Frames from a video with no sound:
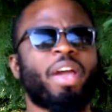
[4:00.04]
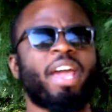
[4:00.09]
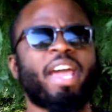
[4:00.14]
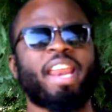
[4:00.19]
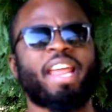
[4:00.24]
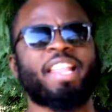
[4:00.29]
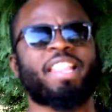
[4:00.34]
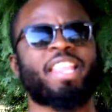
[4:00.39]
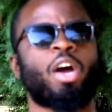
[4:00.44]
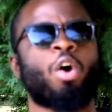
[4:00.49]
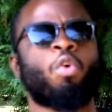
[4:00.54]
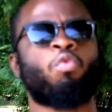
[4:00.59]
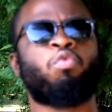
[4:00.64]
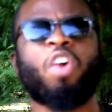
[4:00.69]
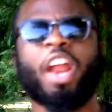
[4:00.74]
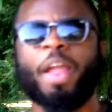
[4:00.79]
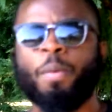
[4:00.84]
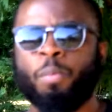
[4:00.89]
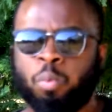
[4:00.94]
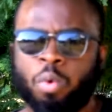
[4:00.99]
here that they'll
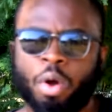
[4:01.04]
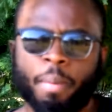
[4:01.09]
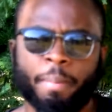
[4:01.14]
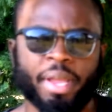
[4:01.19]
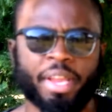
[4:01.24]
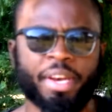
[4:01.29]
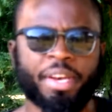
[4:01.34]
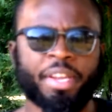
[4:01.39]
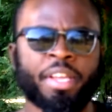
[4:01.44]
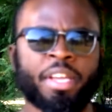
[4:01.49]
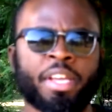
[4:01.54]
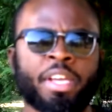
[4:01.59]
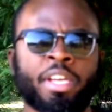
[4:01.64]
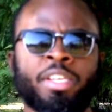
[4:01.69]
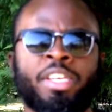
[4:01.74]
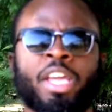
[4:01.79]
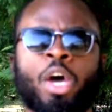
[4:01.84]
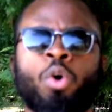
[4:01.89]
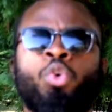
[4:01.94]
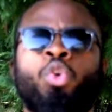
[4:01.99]
rape women.
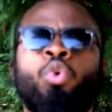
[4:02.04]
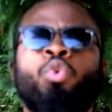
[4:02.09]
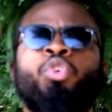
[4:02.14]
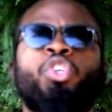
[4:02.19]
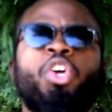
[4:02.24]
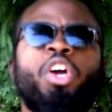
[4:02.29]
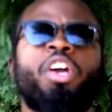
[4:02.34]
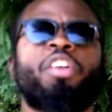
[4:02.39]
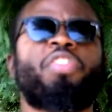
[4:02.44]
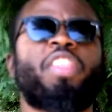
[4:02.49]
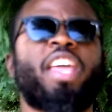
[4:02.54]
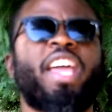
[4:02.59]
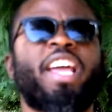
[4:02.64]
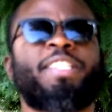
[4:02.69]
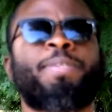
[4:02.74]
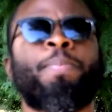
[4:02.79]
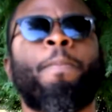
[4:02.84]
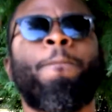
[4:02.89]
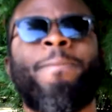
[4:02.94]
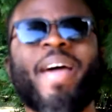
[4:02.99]
They'll do certain
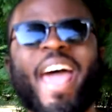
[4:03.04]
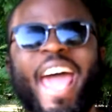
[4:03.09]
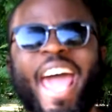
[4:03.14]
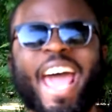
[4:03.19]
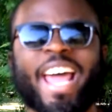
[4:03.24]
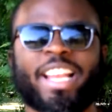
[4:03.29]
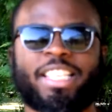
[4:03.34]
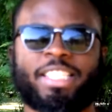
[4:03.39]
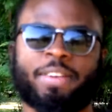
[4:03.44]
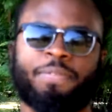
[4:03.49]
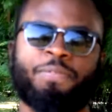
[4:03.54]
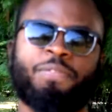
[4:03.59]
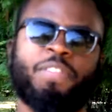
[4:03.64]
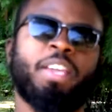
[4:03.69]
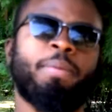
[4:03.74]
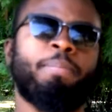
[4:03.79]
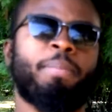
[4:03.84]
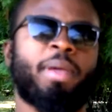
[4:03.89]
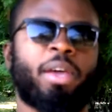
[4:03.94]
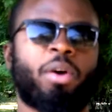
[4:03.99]
things bad to
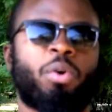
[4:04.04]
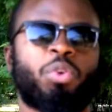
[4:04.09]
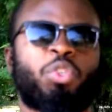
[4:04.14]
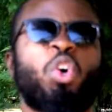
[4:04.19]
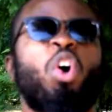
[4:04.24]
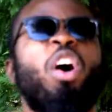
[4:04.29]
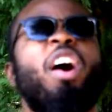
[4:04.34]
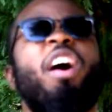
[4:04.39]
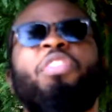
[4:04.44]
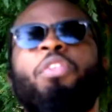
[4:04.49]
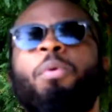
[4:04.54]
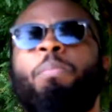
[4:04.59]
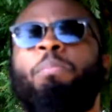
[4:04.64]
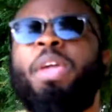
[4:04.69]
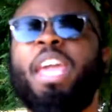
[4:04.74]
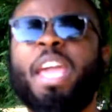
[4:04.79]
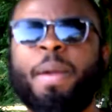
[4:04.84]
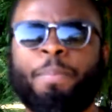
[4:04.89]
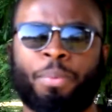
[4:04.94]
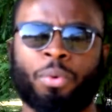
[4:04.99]
females or other
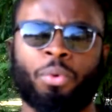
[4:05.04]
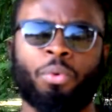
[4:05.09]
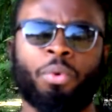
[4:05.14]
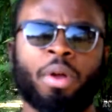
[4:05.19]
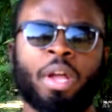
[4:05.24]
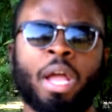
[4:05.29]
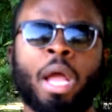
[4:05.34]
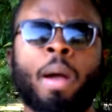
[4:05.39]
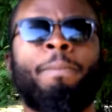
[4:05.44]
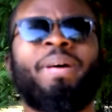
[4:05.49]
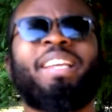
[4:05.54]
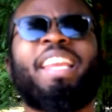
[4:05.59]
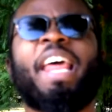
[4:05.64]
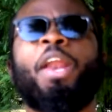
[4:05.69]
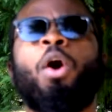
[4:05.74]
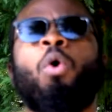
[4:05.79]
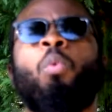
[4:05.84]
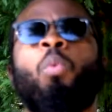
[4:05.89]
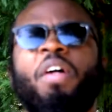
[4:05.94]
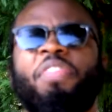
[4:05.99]
people, but they
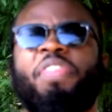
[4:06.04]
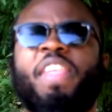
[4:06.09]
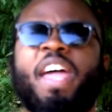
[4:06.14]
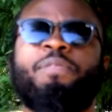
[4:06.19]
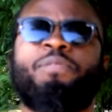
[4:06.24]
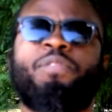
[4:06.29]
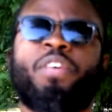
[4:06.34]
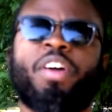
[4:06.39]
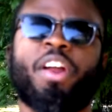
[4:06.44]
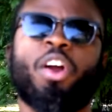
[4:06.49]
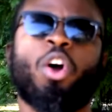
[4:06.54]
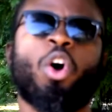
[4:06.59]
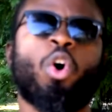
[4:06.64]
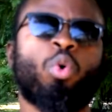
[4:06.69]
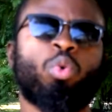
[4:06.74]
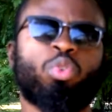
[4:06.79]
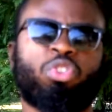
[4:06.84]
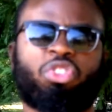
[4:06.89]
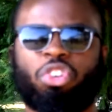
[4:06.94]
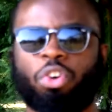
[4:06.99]
don't want that for their
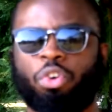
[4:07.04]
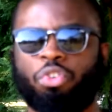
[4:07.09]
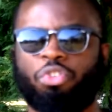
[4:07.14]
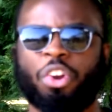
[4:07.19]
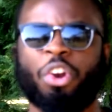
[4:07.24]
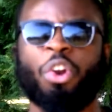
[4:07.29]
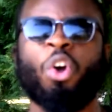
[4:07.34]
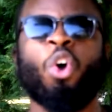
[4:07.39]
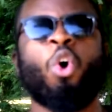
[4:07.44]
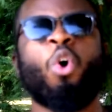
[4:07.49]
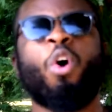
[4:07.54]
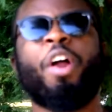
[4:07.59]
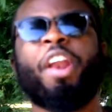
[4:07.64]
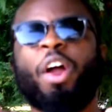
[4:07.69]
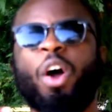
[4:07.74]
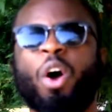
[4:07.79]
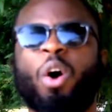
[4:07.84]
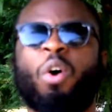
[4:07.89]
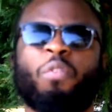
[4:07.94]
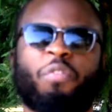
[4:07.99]
own children or
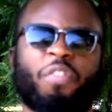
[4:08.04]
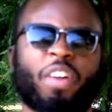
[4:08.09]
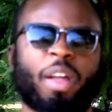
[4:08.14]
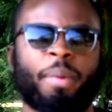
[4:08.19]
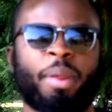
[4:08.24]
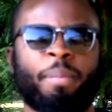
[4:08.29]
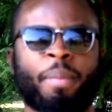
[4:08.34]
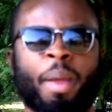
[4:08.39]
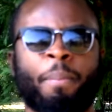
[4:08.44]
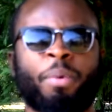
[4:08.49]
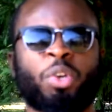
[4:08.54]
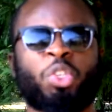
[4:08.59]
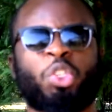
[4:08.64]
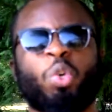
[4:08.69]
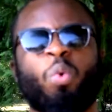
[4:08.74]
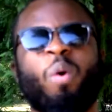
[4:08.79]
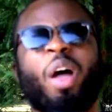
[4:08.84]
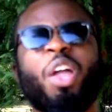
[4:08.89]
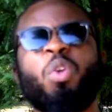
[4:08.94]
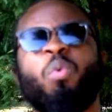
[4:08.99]
their own family members.
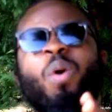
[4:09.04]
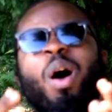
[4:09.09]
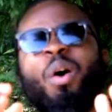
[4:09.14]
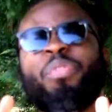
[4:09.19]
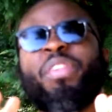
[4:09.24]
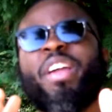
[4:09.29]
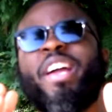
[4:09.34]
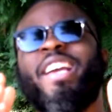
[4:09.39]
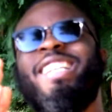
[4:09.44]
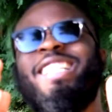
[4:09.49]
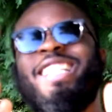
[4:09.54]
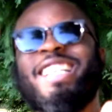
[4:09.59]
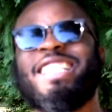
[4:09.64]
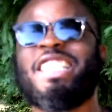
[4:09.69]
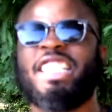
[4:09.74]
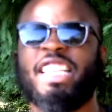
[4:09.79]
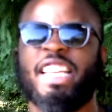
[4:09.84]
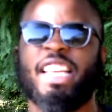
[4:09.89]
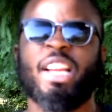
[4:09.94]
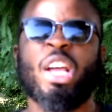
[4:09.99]
So why you out there
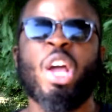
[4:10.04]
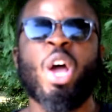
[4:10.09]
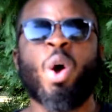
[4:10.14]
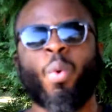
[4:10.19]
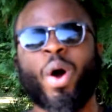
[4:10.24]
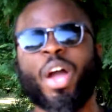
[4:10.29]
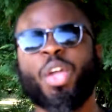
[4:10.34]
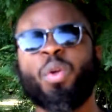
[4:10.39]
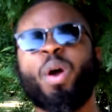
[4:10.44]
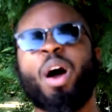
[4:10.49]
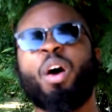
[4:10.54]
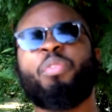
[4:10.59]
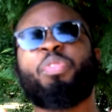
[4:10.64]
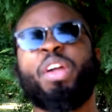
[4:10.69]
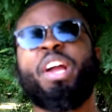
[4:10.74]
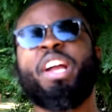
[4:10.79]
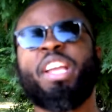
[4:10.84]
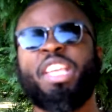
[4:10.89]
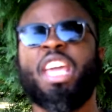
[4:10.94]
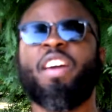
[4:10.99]
dishing it? Why you out
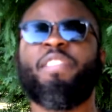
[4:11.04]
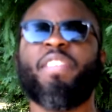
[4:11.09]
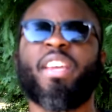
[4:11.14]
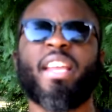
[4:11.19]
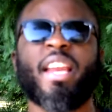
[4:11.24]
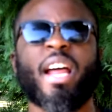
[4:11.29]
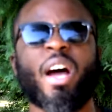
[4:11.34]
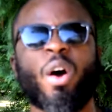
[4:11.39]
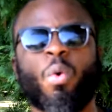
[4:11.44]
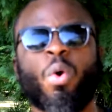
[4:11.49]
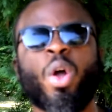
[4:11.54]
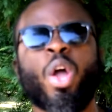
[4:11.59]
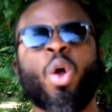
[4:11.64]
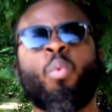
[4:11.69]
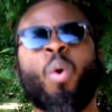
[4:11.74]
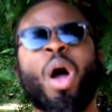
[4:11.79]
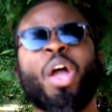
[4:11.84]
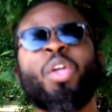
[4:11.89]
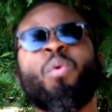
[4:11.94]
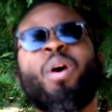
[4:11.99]
there giving it out?
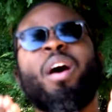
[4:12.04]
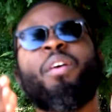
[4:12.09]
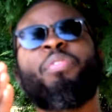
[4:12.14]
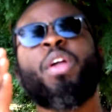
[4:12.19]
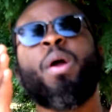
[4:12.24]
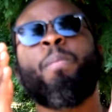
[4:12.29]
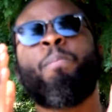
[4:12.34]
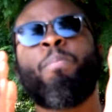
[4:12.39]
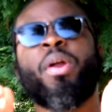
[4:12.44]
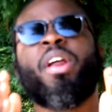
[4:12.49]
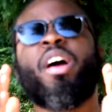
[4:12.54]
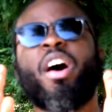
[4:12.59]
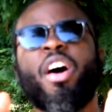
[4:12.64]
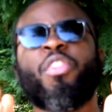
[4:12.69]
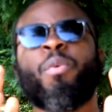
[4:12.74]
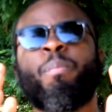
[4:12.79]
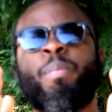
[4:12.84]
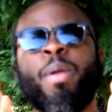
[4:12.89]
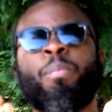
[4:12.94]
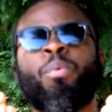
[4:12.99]
Why you out there putting
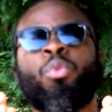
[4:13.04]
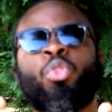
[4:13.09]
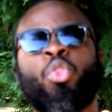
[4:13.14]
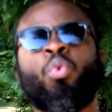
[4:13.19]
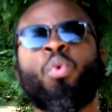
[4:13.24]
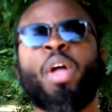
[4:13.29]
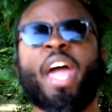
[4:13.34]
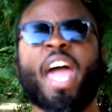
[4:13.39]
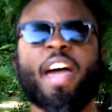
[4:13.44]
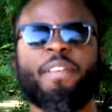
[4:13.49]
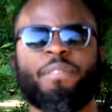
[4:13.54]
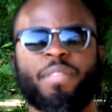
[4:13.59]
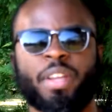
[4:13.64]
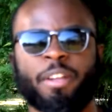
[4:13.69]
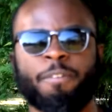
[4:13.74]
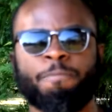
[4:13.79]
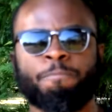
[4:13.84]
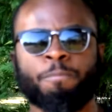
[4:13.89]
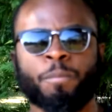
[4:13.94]
other people through habit?